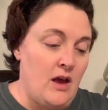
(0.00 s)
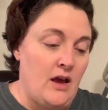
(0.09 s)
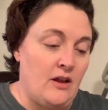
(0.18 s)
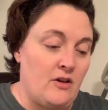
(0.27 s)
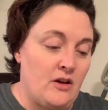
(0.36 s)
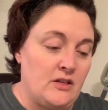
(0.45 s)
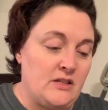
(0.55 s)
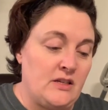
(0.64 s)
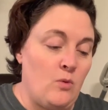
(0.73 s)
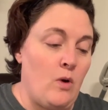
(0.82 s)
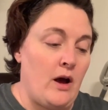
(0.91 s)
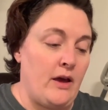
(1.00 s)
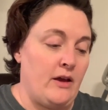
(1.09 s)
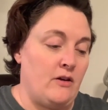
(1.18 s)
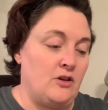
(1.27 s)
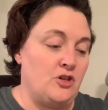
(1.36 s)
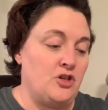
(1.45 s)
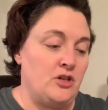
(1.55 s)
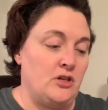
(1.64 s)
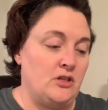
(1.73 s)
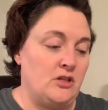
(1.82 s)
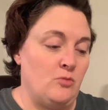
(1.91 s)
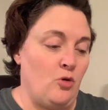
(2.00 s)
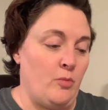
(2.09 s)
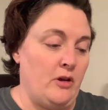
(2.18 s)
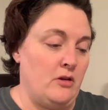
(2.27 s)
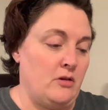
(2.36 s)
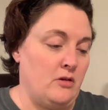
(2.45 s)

And you're going to see why here in just a moment.